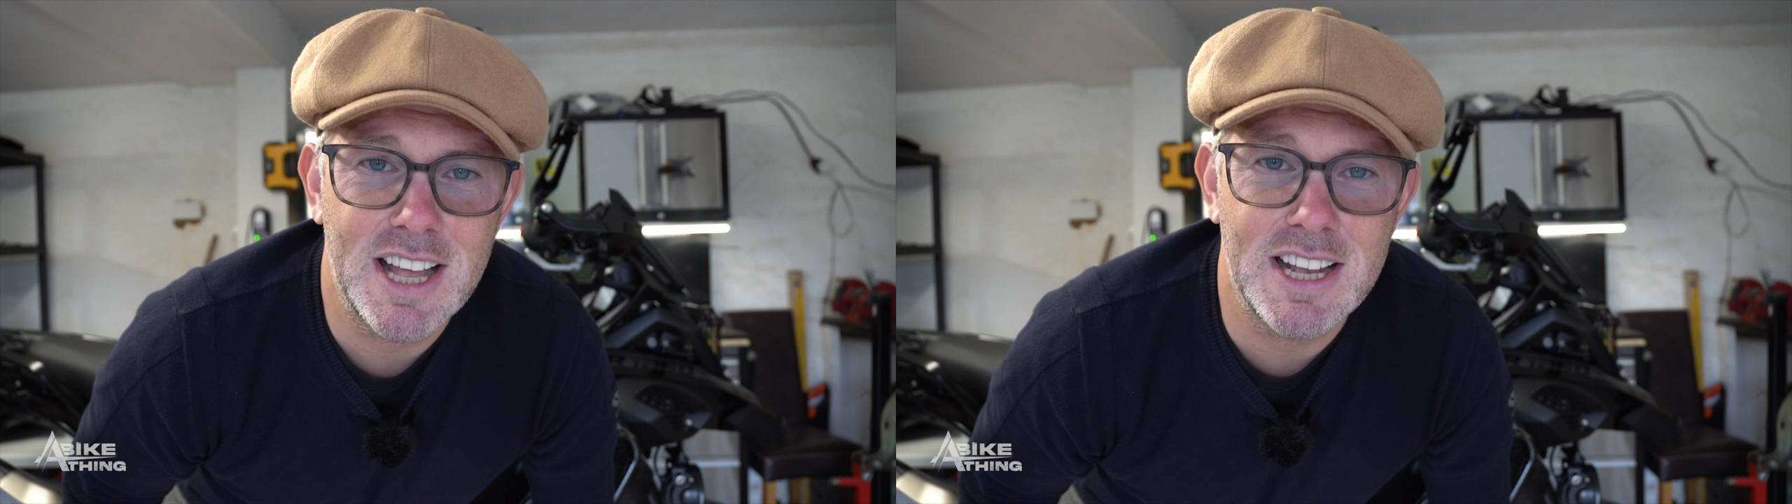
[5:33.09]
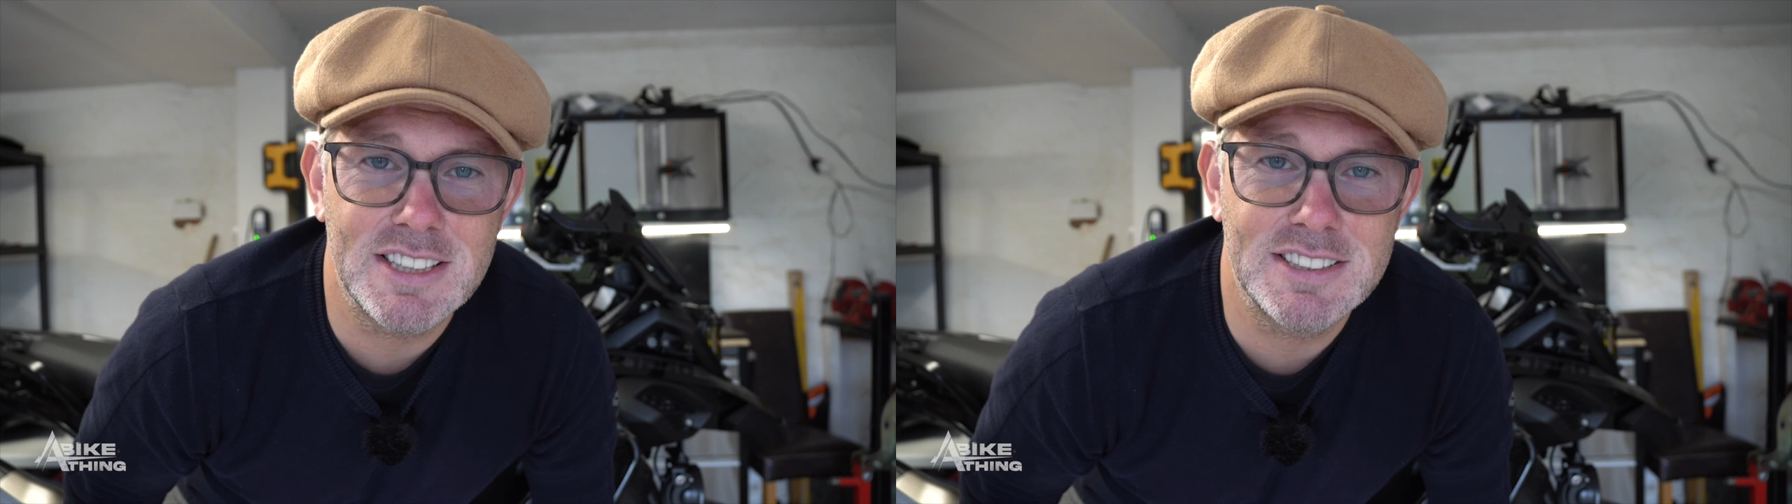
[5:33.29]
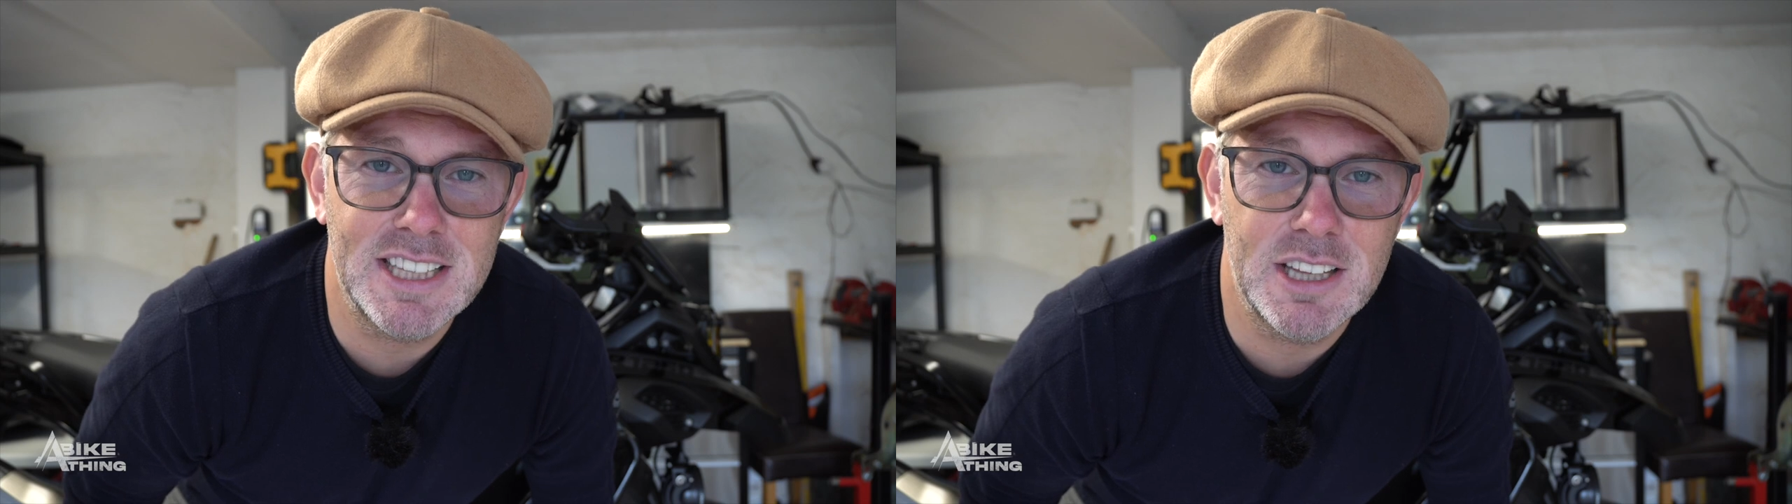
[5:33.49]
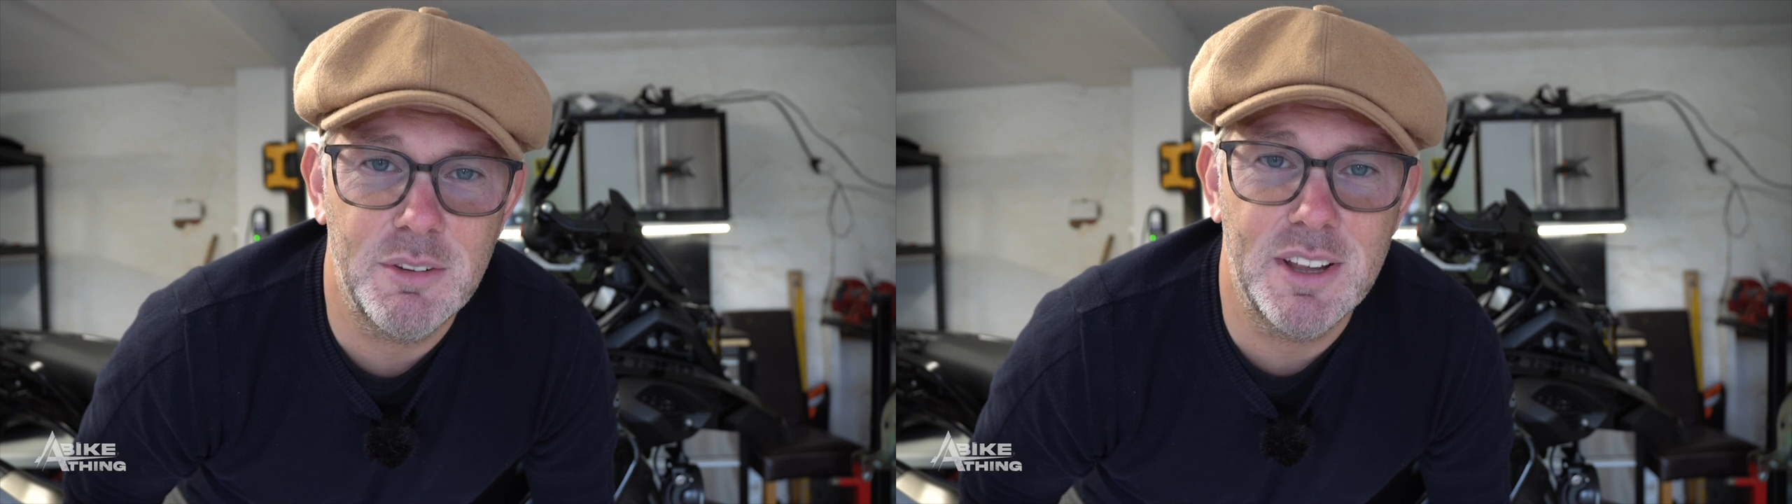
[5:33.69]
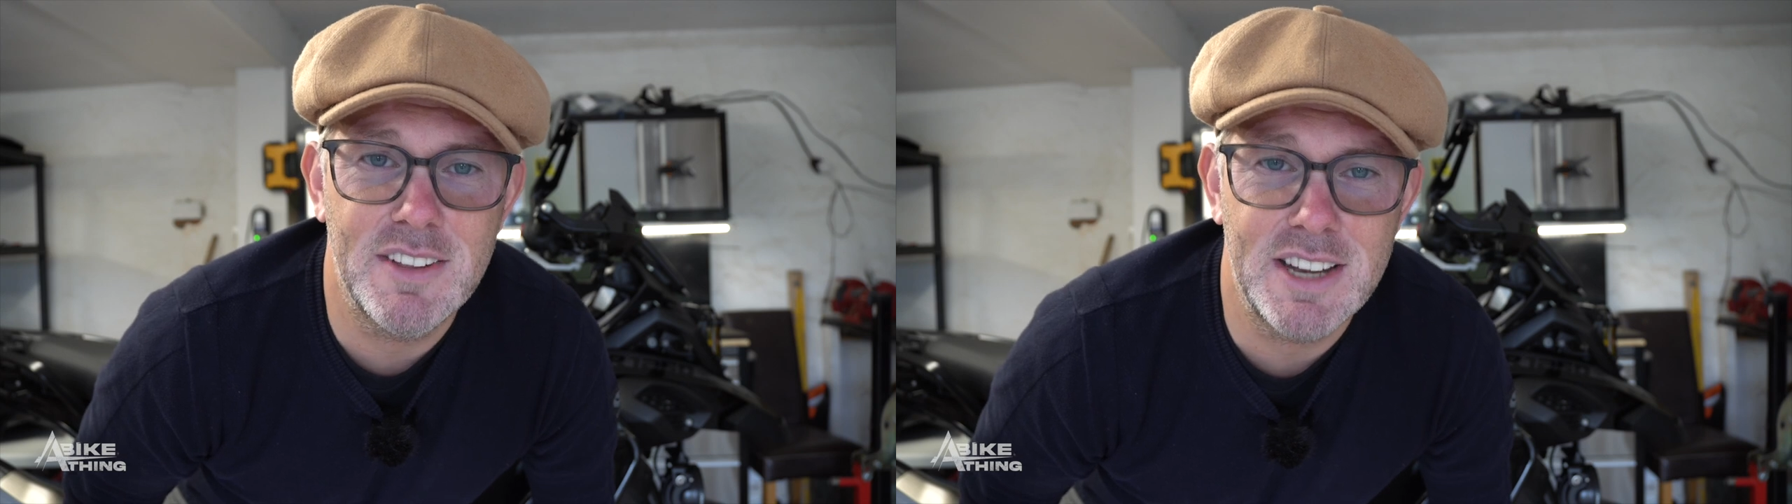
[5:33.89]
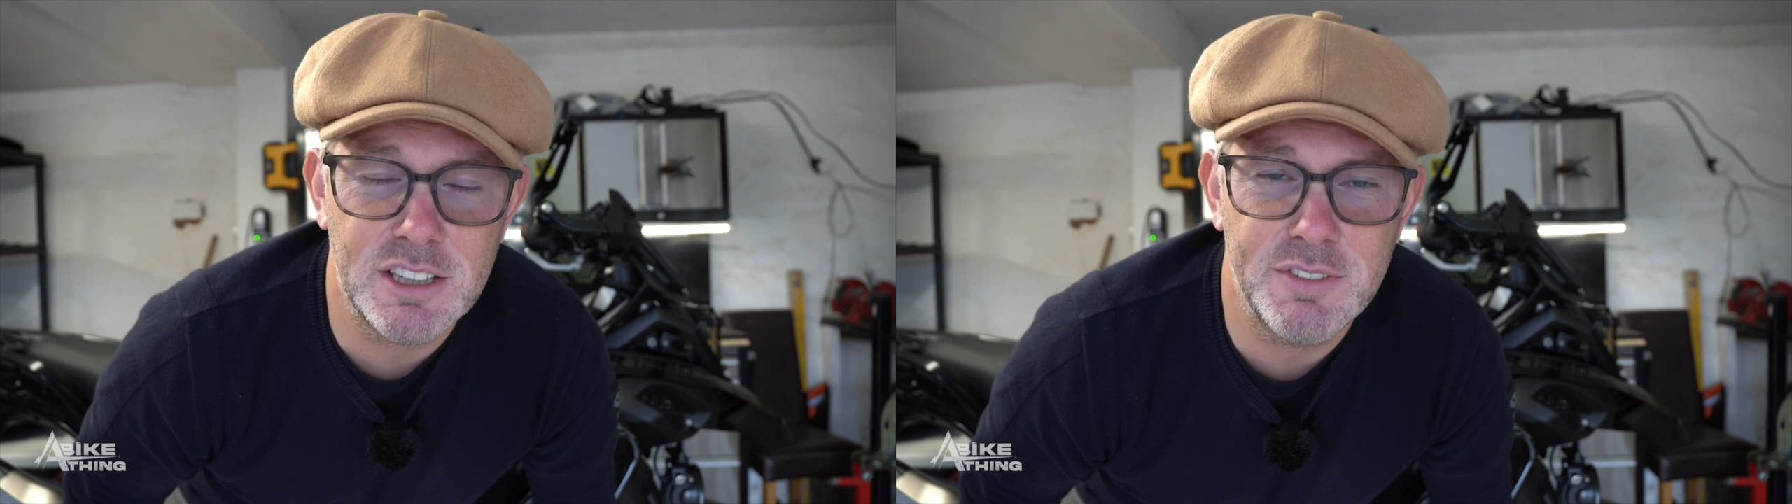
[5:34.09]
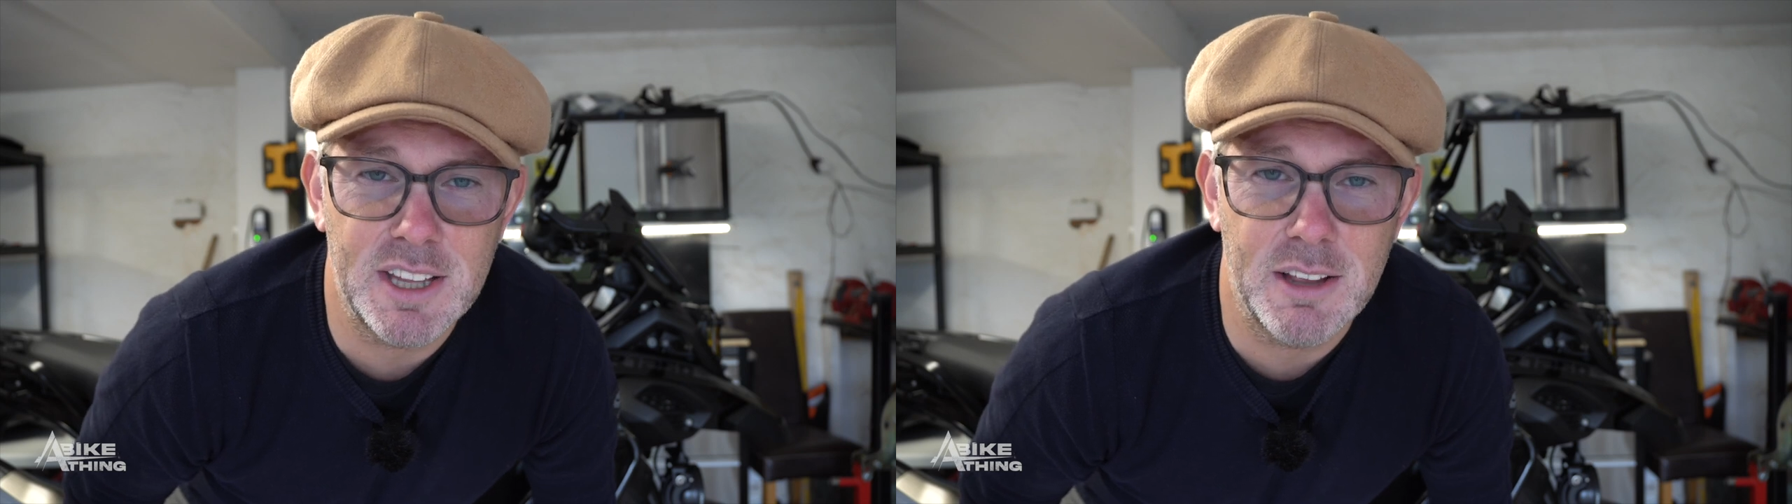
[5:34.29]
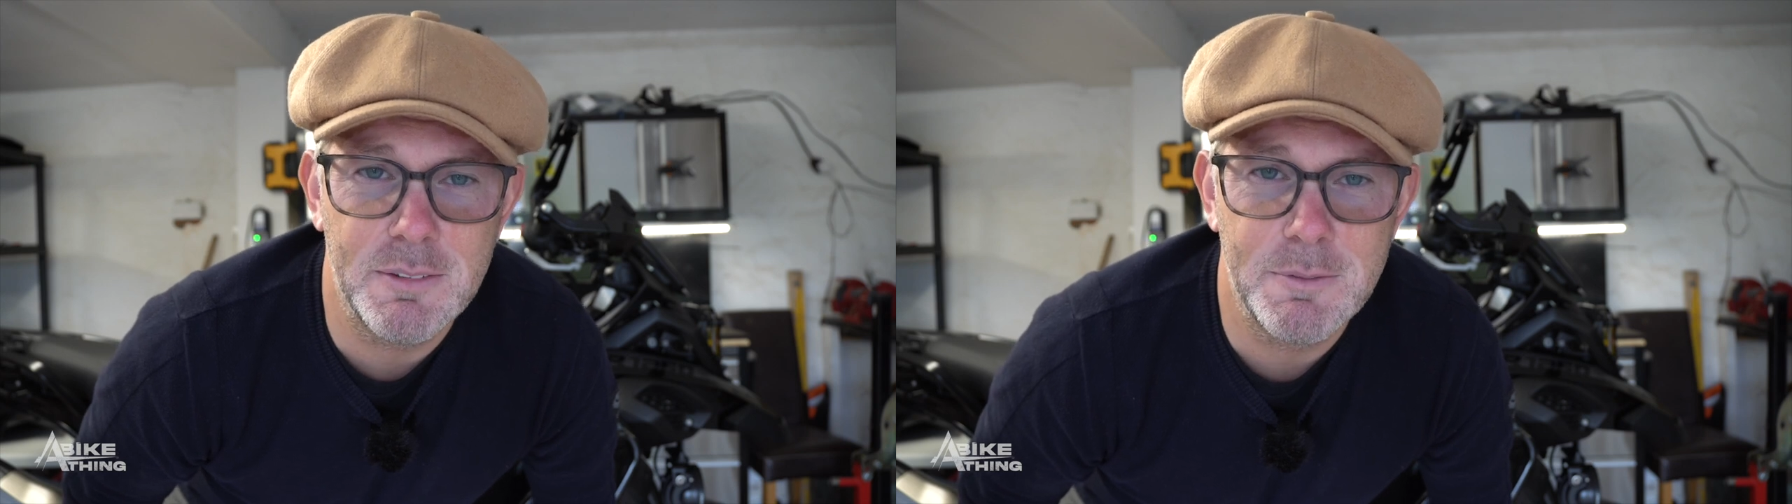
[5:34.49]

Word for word: and I'll see you in the next video.